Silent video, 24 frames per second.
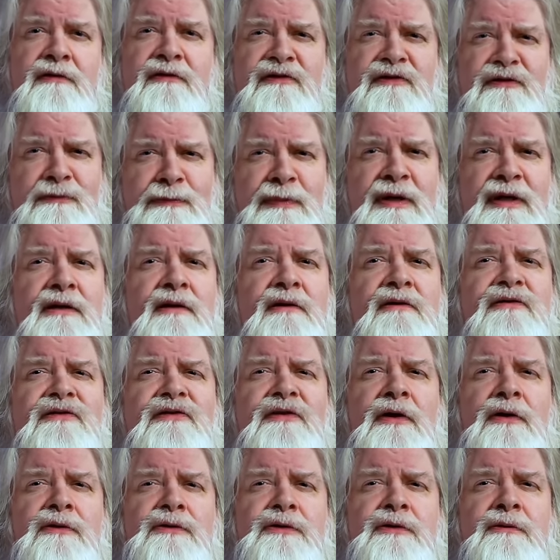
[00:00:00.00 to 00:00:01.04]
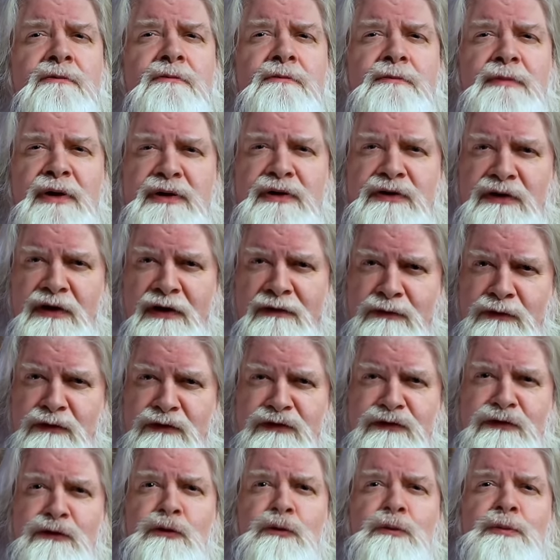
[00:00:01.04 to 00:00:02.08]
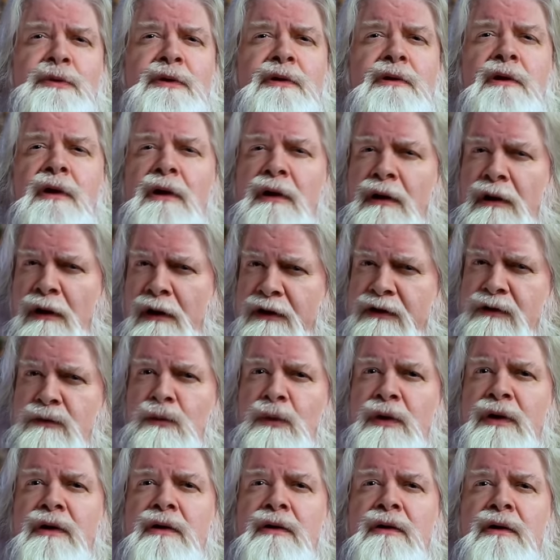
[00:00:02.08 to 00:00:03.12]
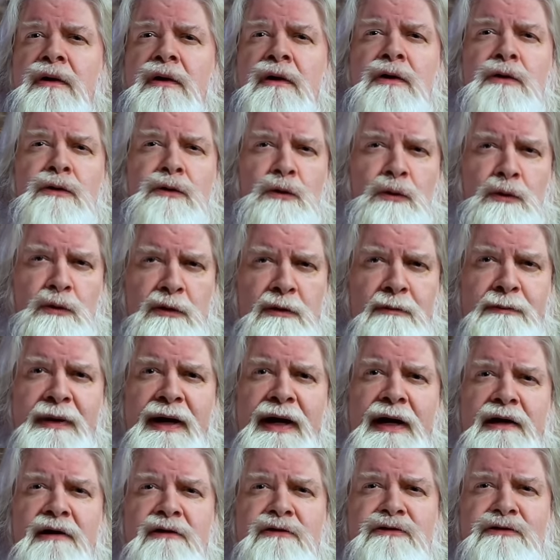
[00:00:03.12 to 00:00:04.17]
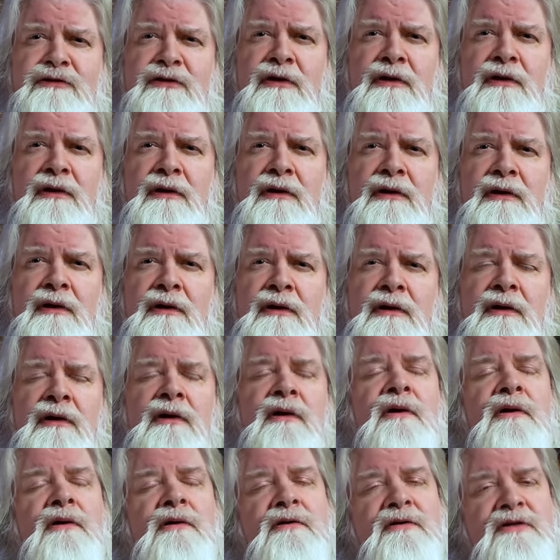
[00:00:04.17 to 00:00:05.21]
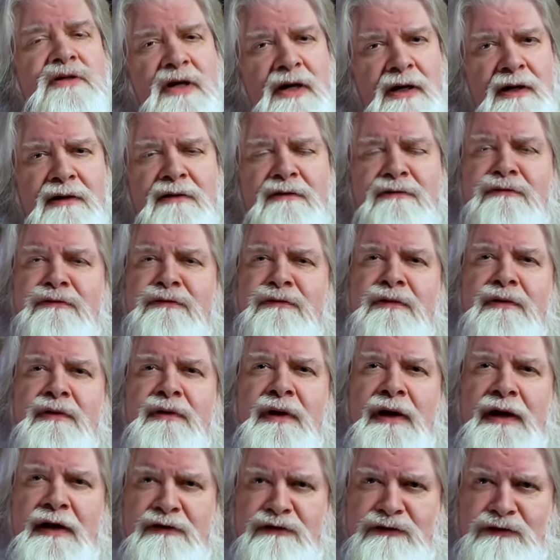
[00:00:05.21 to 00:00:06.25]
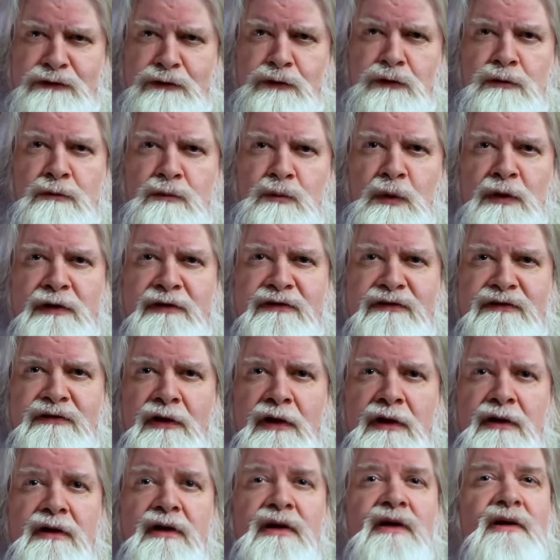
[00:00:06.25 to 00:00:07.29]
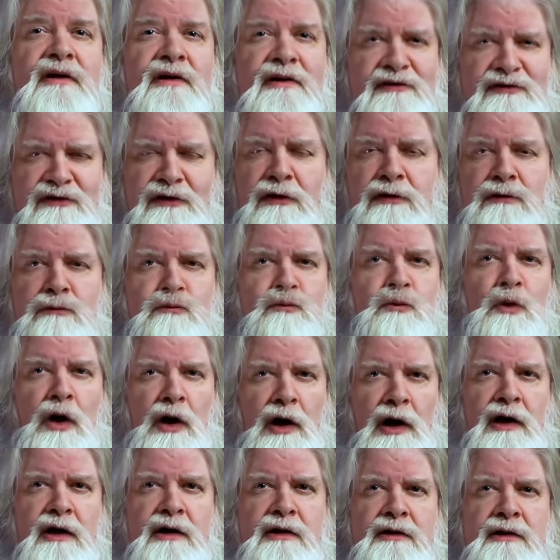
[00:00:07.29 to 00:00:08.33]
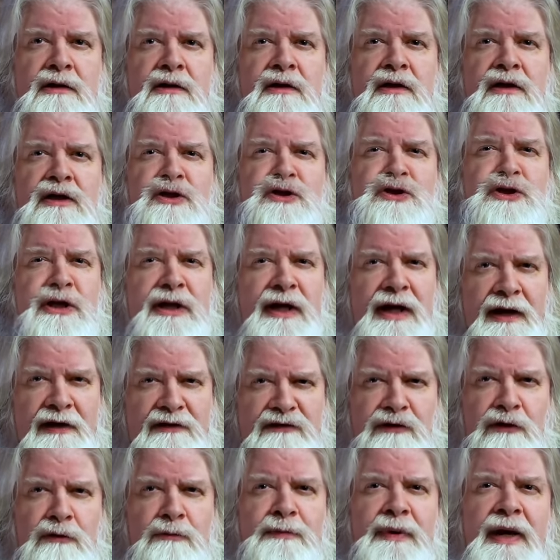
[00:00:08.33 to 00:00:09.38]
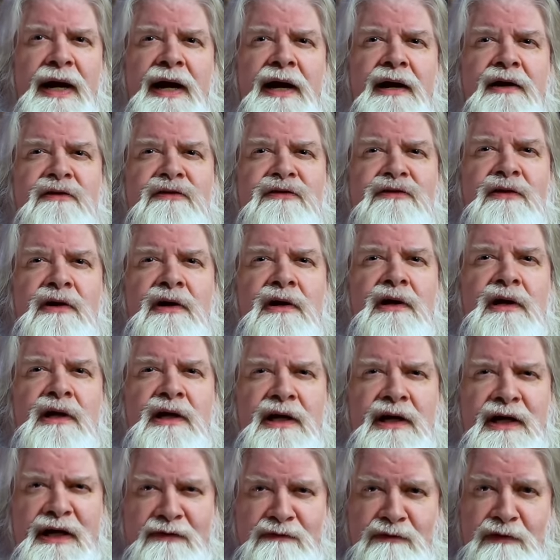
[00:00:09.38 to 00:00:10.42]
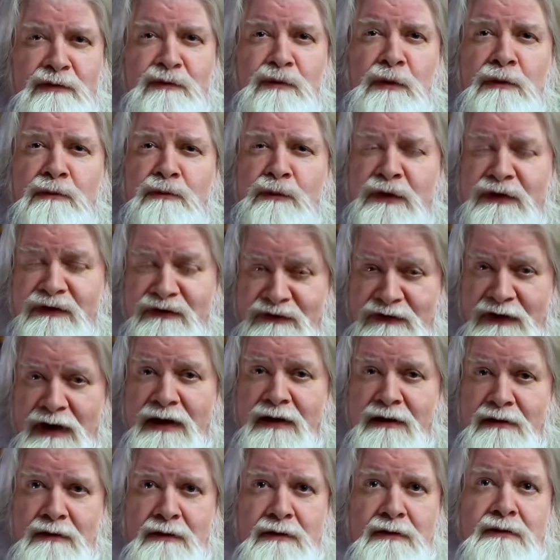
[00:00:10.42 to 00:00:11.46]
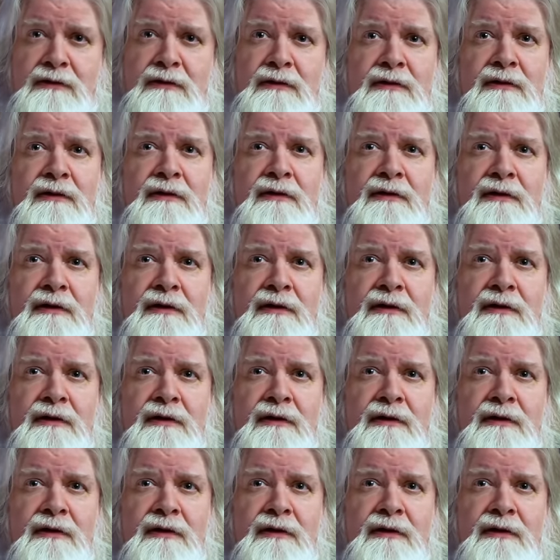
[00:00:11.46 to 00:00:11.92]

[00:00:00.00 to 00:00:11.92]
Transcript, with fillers: and speaking seldom, but never stupid, unaware, nor abashed. Dove, as Storm once said, is our rock. She has our backs, even when we stand on her.